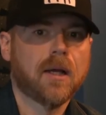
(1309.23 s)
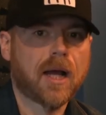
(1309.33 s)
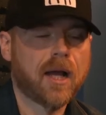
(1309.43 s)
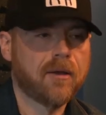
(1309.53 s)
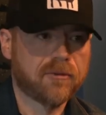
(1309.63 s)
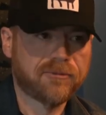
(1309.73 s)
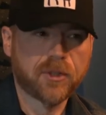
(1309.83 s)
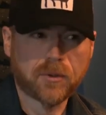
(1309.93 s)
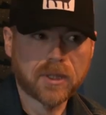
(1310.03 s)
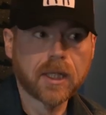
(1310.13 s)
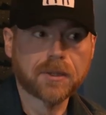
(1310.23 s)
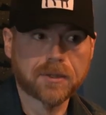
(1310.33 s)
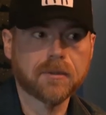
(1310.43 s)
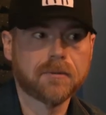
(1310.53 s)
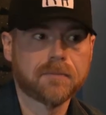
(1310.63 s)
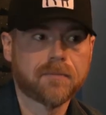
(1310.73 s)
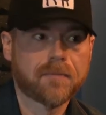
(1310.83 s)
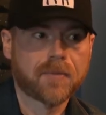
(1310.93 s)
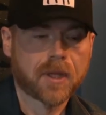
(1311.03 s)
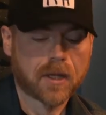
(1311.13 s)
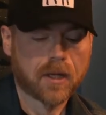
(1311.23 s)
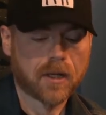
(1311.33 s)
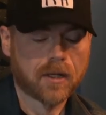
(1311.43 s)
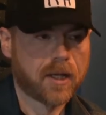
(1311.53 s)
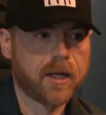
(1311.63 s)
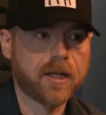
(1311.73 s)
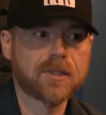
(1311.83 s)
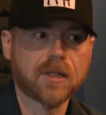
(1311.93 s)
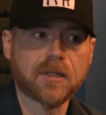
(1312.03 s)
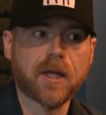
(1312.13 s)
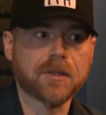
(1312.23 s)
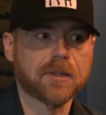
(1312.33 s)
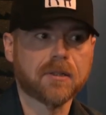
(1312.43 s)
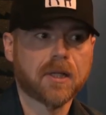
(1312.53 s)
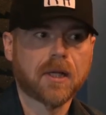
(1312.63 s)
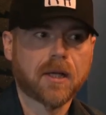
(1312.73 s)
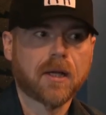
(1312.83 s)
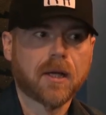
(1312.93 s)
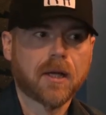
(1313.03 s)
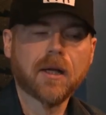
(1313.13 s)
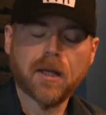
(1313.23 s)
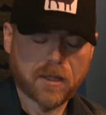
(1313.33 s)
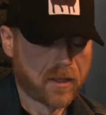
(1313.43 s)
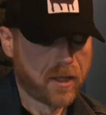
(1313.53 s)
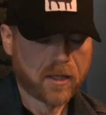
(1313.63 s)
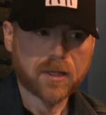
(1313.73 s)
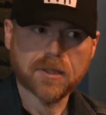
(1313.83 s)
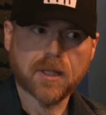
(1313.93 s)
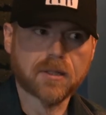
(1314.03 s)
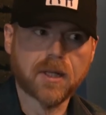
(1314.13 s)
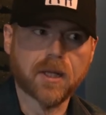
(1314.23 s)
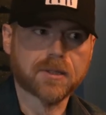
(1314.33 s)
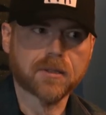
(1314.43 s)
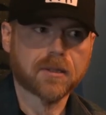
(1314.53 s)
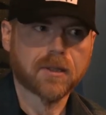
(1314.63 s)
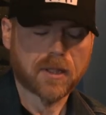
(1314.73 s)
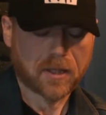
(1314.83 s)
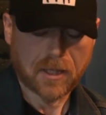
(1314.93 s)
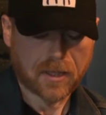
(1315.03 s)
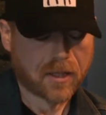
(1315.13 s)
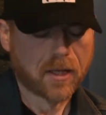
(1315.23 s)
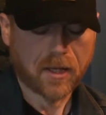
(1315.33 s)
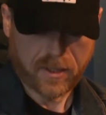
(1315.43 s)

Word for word: I have a food addiction. No. Uh, well, it, it, it releases dopamines in your it, brain just like addiction. any other drug does.